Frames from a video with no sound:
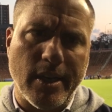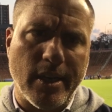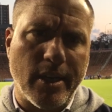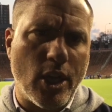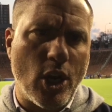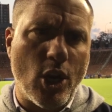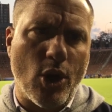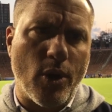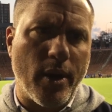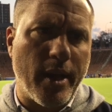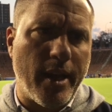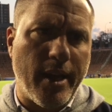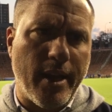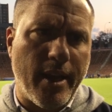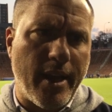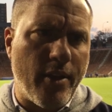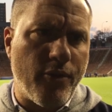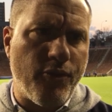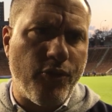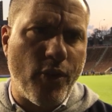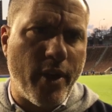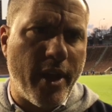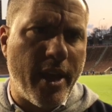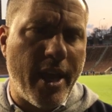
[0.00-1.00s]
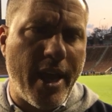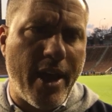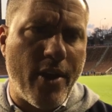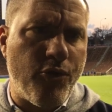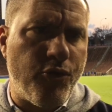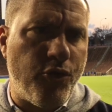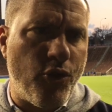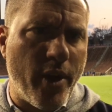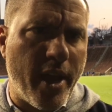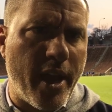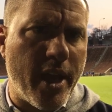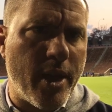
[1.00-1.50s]
You know,
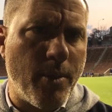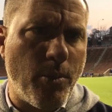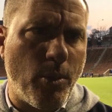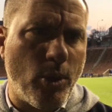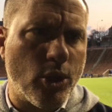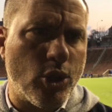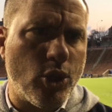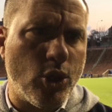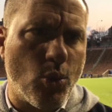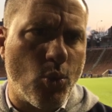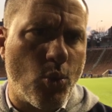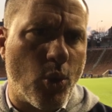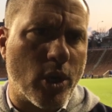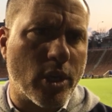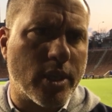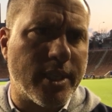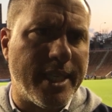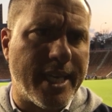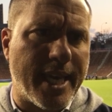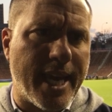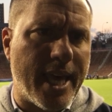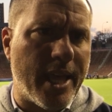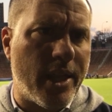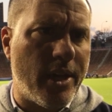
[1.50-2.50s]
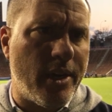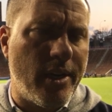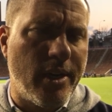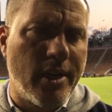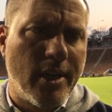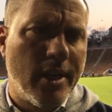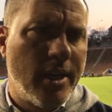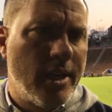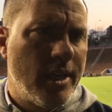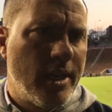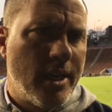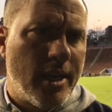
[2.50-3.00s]
if we're able to work together,
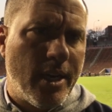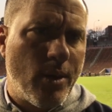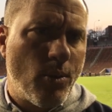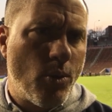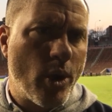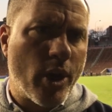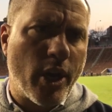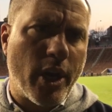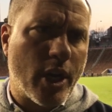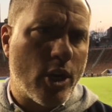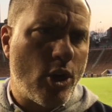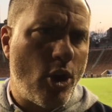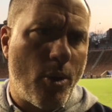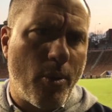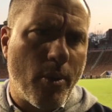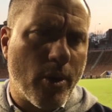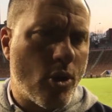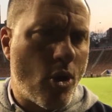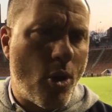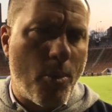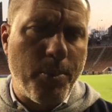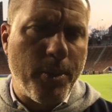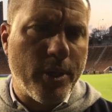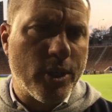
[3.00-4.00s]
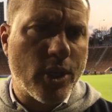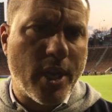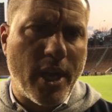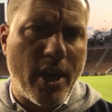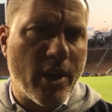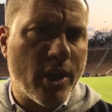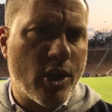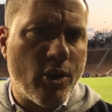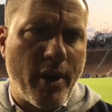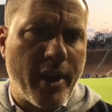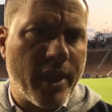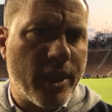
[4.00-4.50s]
we're going to accomplish
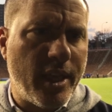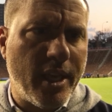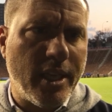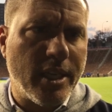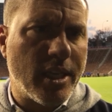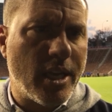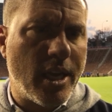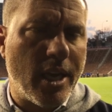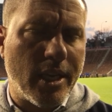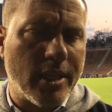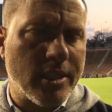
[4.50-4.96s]
great things